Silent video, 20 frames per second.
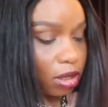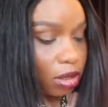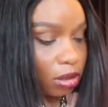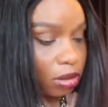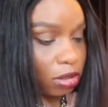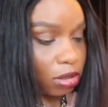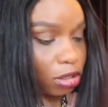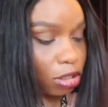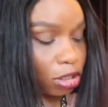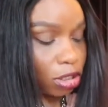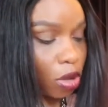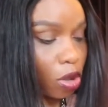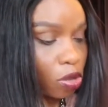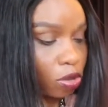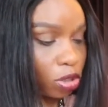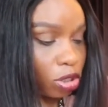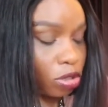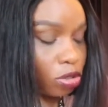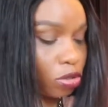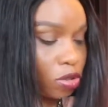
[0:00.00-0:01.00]

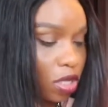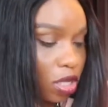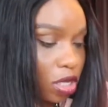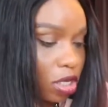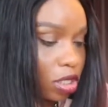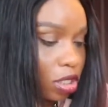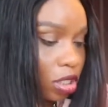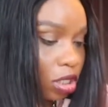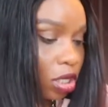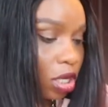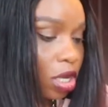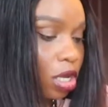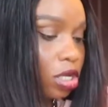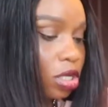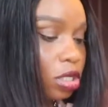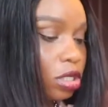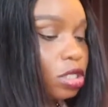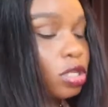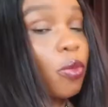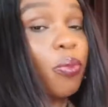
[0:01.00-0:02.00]
salt to this.
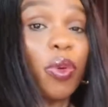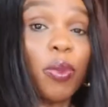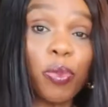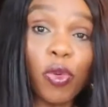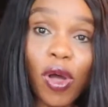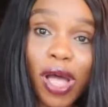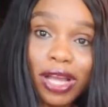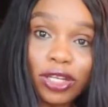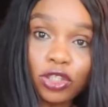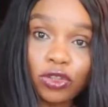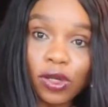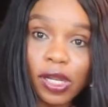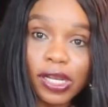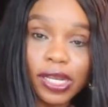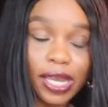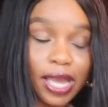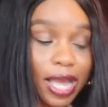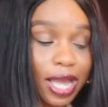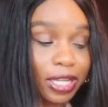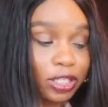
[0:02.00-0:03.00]
Some people
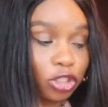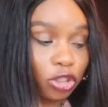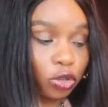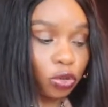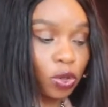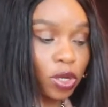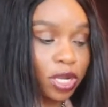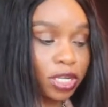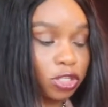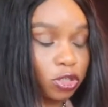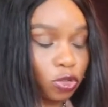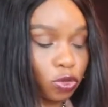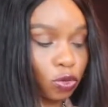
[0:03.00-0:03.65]
actually add sugar